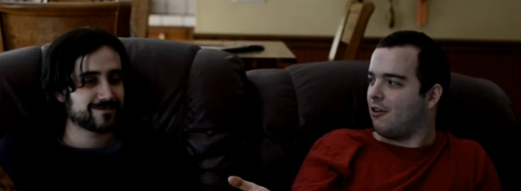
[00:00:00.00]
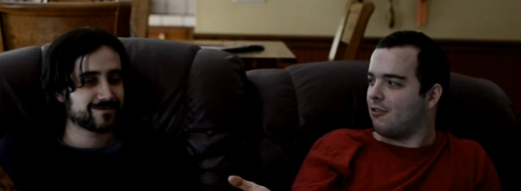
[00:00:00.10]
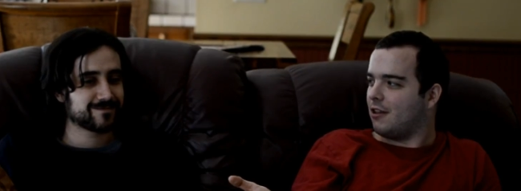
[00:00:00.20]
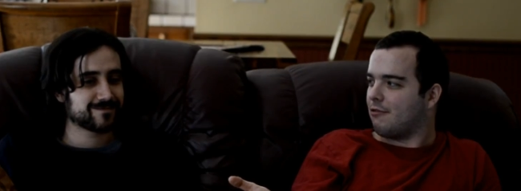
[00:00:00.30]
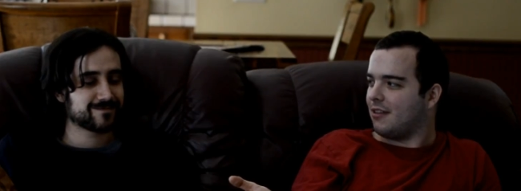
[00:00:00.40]

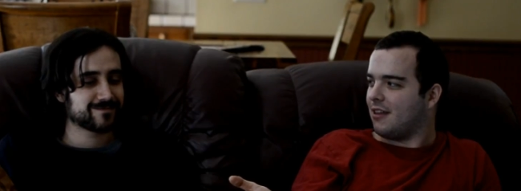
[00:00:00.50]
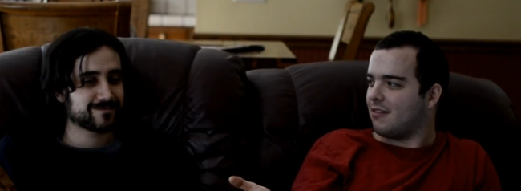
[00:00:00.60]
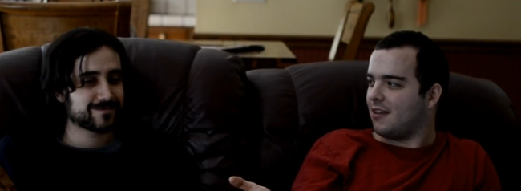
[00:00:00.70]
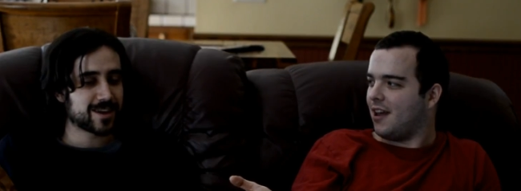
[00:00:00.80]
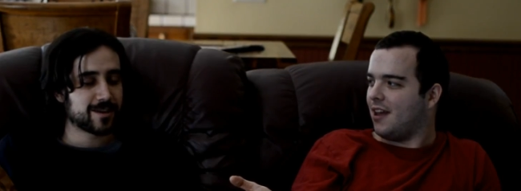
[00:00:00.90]
Speaker 1: article that's
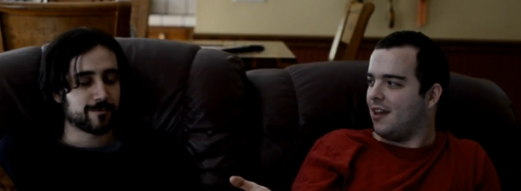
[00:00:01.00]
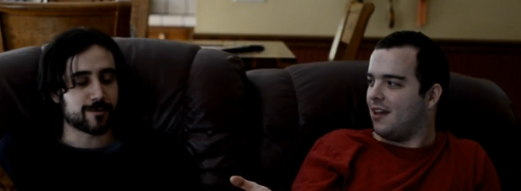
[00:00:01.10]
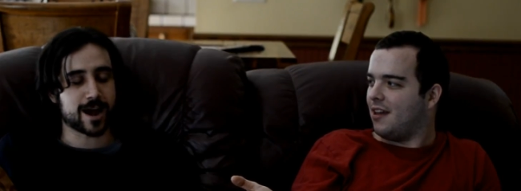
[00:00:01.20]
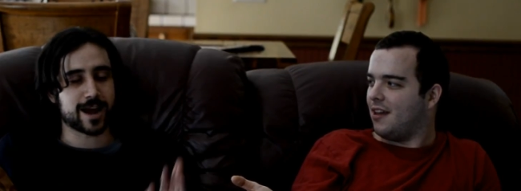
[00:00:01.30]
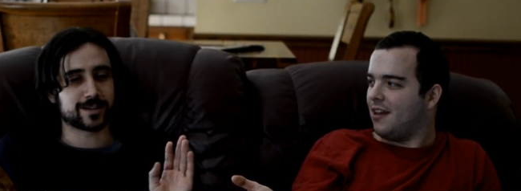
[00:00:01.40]
released today?
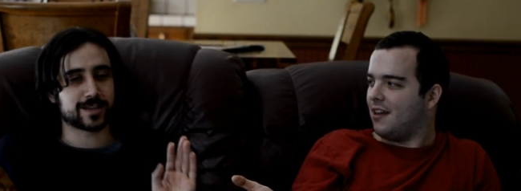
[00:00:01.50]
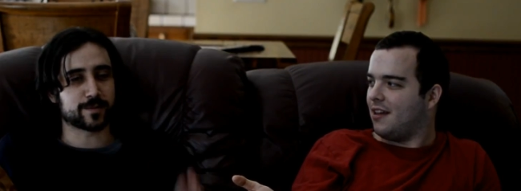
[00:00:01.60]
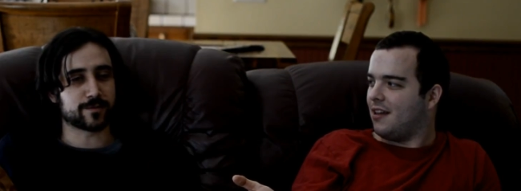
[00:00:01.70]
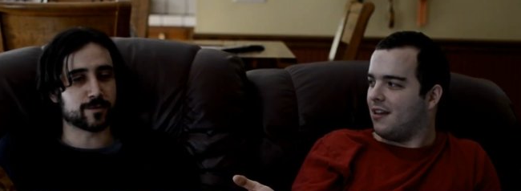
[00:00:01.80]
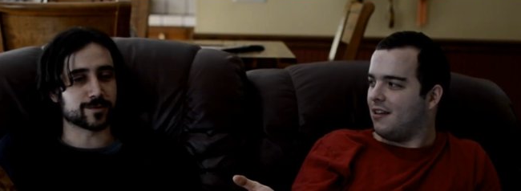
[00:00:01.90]
Right,
Speaker 2: it's
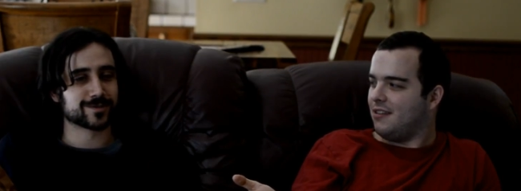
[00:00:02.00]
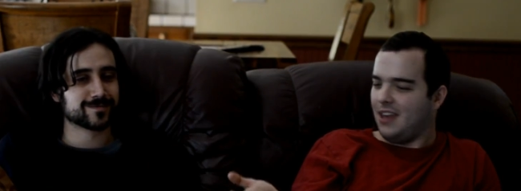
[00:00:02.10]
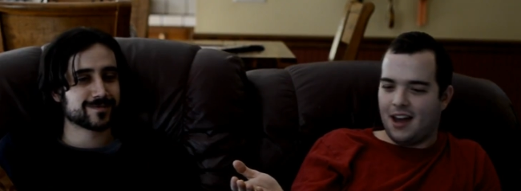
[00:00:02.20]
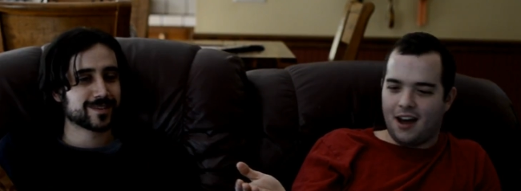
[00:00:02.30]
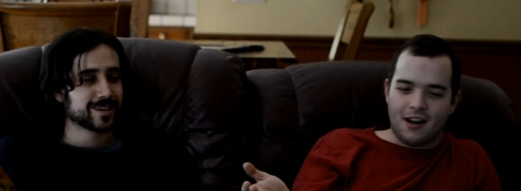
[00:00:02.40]
April Fools.
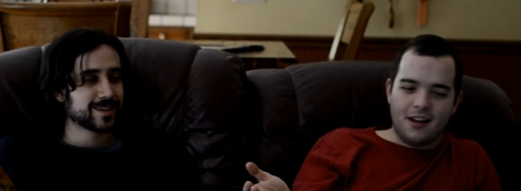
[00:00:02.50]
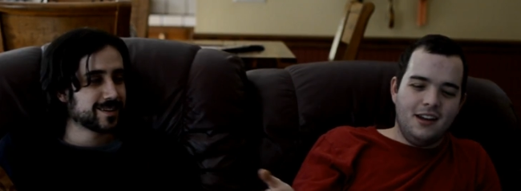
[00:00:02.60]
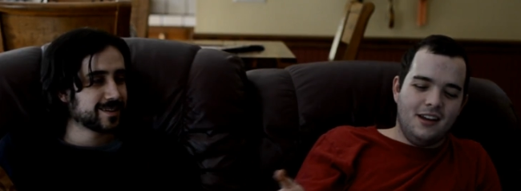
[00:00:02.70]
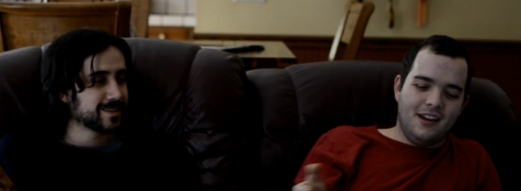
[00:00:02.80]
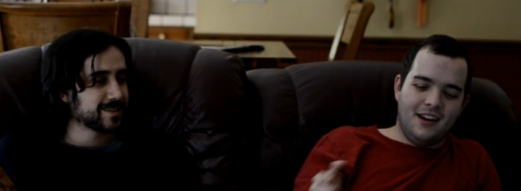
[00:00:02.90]
Yeah.
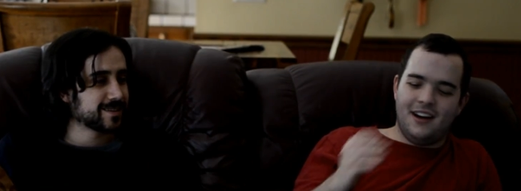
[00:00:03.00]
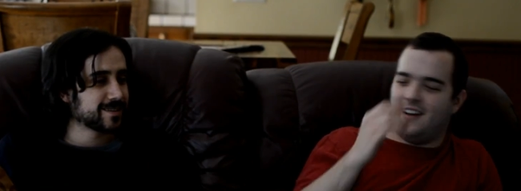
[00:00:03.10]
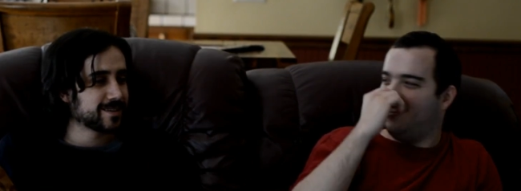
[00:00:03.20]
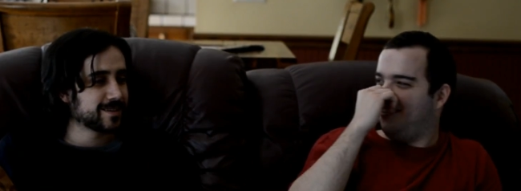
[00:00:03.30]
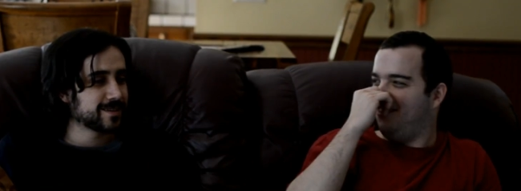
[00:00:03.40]

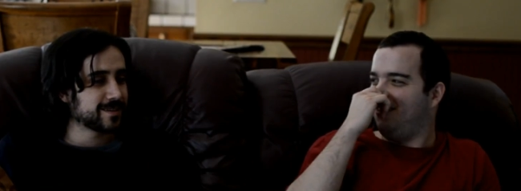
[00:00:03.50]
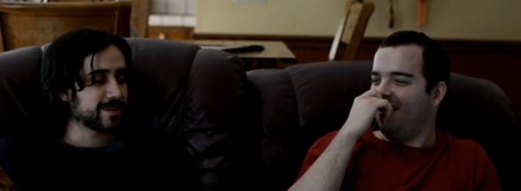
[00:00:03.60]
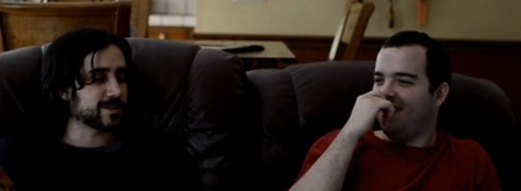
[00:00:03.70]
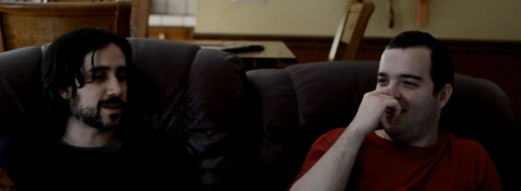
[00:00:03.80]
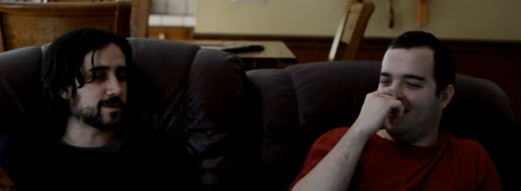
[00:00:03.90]
Uh, at
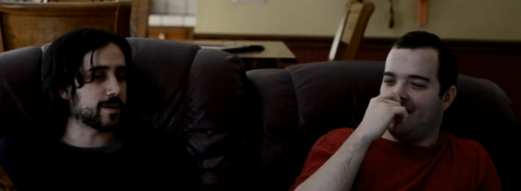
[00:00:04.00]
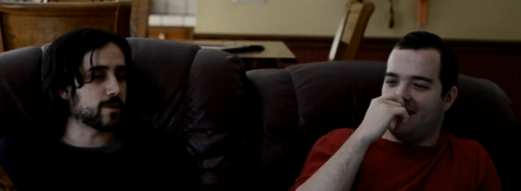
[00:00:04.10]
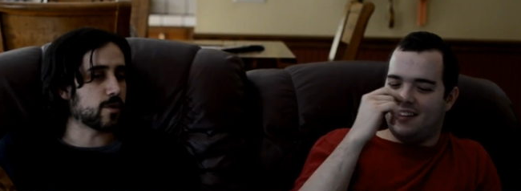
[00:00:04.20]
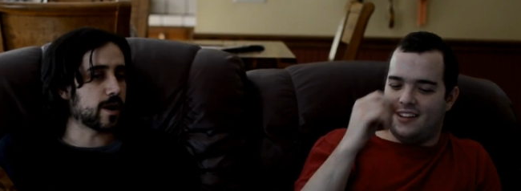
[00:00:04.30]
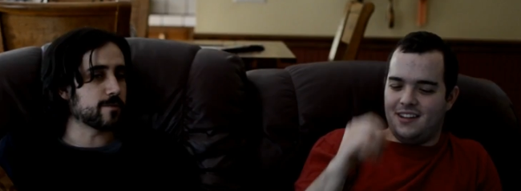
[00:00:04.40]
the same time,
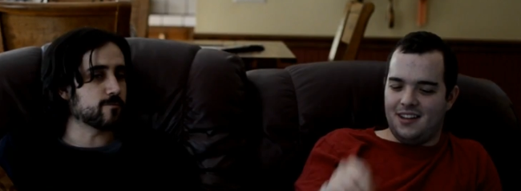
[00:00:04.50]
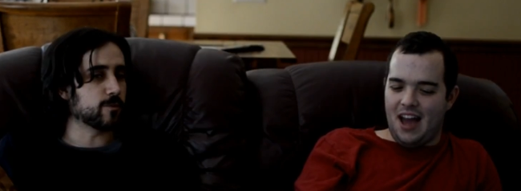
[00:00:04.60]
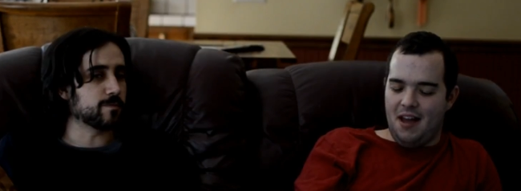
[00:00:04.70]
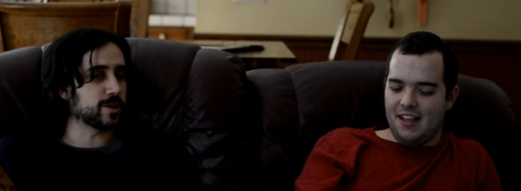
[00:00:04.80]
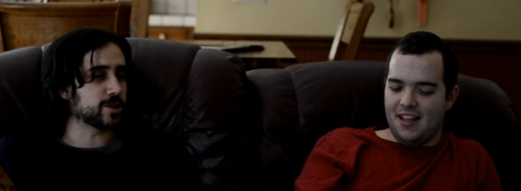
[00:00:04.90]
though, I
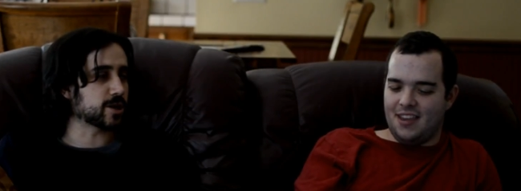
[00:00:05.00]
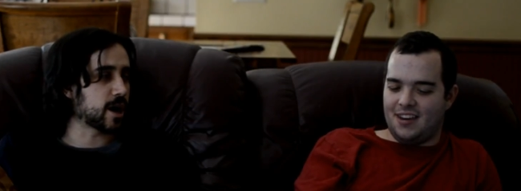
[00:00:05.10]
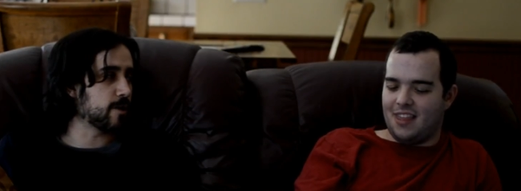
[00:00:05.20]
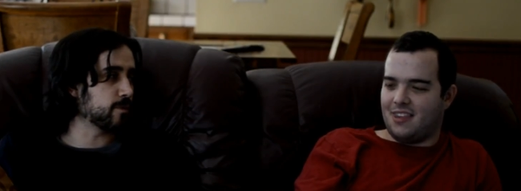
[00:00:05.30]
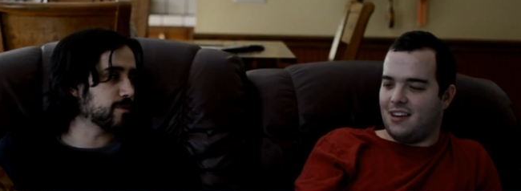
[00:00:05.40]
I, it's,
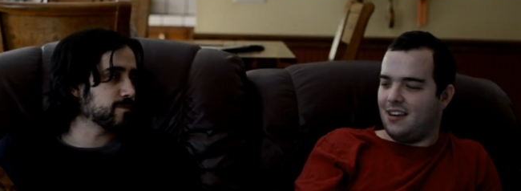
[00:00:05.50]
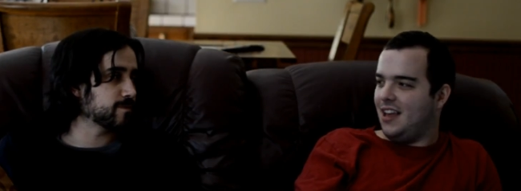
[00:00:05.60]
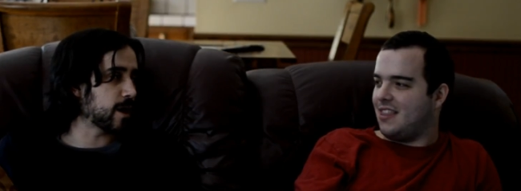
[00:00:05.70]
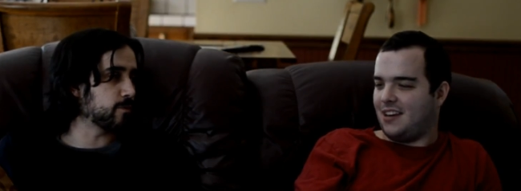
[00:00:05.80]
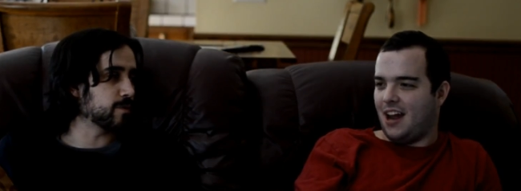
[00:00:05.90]
it's, I,
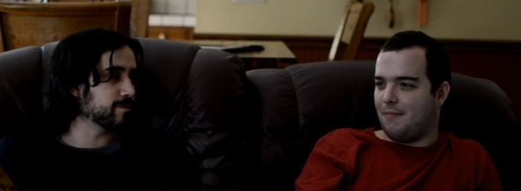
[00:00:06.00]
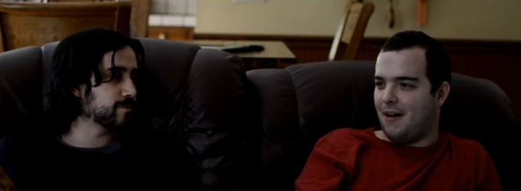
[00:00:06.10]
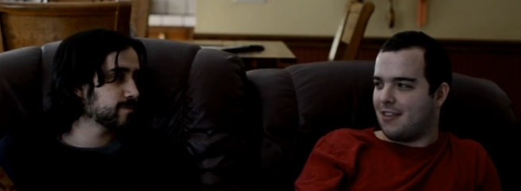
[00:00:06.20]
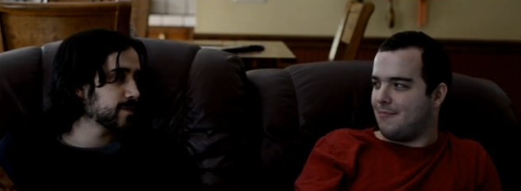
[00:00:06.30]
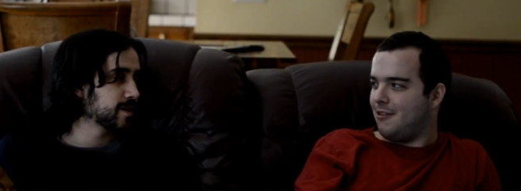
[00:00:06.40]
it's, I, entirely
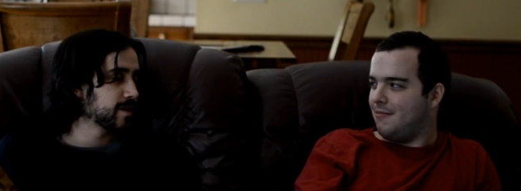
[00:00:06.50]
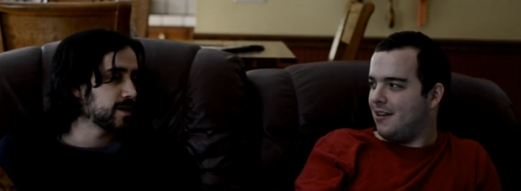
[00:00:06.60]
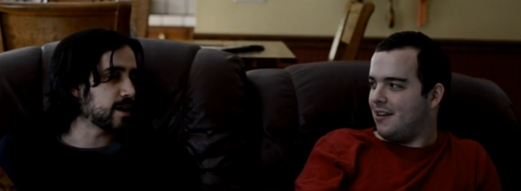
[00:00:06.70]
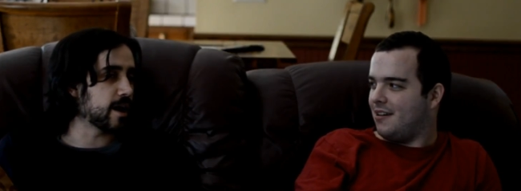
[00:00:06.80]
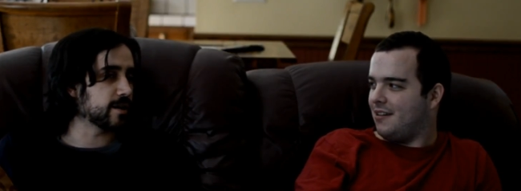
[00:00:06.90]
possible.
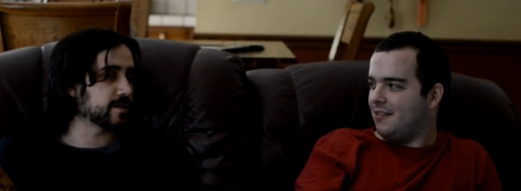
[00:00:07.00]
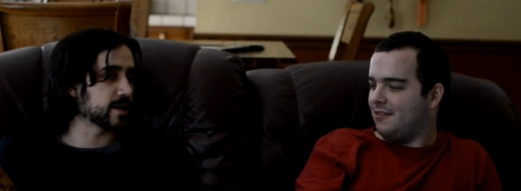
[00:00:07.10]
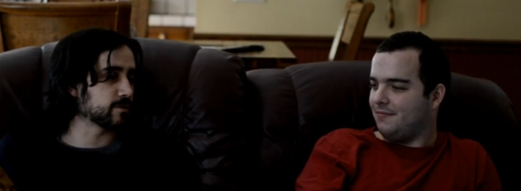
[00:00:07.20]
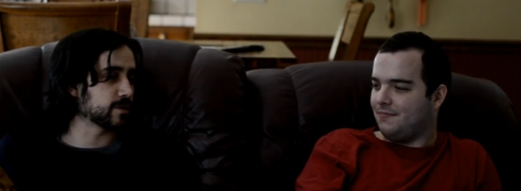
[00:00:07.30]
But. Yeah, that's what